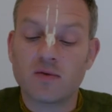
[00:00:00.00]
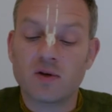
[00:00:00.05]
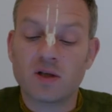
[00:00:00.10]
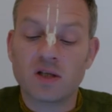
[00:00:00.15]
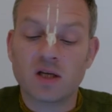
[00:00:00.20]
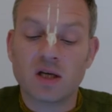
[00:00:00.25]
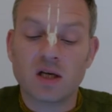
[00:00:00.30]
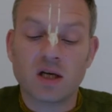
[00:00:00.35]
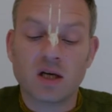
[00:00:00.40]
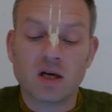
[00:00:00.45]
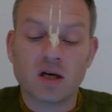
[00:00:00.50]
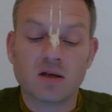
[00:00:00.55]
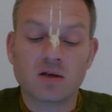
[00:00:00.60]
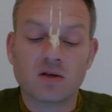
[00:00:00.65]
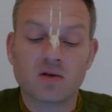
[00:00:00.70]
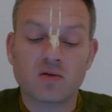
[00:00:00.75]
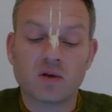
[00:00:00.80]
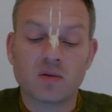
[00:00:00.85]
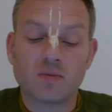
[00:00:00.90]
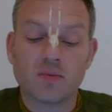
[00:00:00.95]
take us
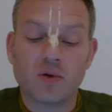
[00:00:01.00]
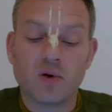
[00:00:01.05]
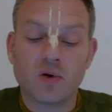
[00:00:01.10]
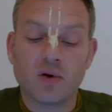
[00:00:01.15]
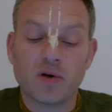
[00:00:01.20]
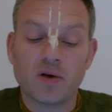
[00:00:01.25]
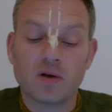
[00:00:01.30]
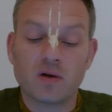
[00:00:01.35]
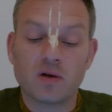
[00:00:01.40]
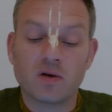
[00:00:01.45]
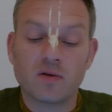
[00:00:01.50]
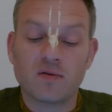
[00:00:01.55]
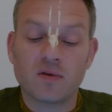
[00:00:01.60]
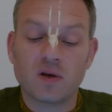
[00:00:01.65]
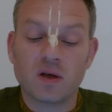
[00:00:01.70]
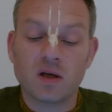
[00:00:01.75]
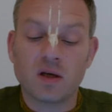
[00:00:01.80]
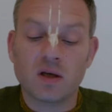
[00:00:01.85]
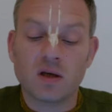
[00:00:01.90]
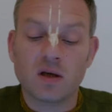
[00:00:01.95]
to the point of
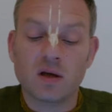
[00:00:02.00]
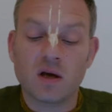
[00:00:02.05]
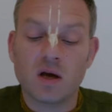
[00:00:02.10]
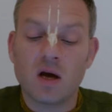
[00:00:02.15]
thinking,